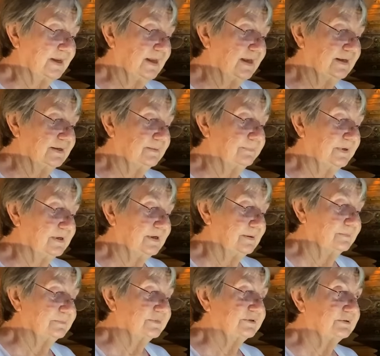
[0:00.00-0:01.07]
and it
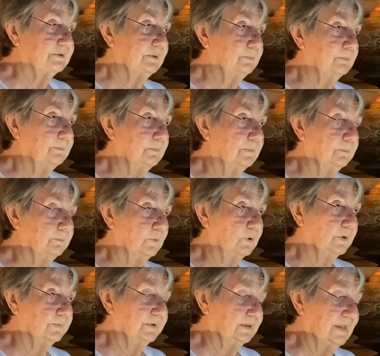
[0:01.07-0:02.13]
becomes
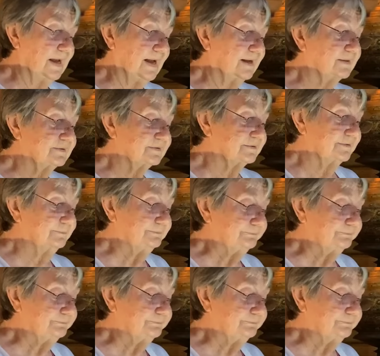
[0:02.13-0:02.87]
more relaxed.